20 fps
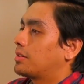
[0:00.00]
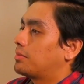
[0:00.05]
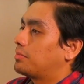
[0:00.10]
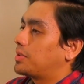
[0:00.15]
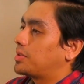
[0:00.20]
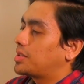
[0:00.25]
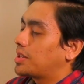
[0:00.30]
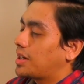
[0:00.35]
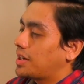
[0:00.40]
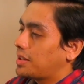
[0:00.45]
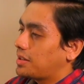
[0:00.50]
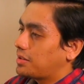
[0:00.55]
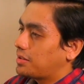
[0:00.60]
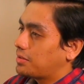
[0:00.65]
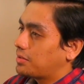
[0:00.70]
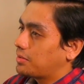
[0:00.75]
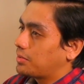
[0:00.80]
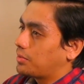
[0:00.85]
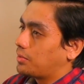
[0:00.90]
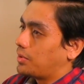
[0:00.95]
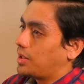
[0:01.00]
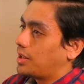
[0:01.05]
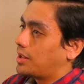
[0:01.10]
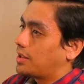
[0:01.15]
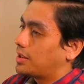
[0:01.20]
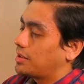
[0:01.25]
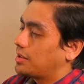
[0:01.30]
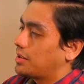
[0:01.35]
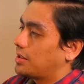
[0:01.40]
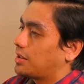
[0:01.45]
Besides, we
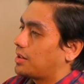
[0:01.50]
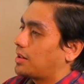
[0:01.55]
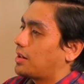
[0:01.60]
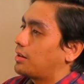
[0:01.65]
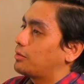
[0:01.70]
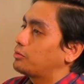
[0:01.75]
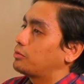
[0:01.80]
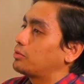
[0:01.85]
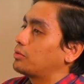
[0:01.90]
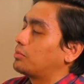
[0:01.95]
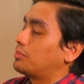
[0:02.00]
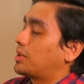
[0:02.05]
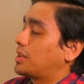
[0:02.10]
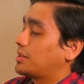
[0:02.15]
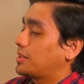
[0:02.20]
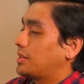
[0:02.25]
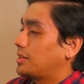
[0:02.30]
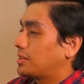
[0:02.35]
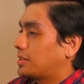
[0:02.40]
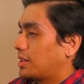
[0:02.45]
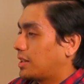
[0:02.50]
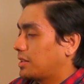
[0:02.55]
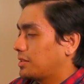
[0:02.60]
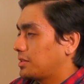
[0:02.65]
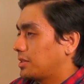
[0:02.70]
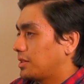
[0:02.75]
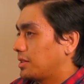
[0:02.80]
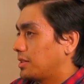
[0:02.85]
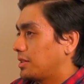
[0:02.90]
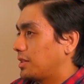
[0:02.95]
learn how to multitask,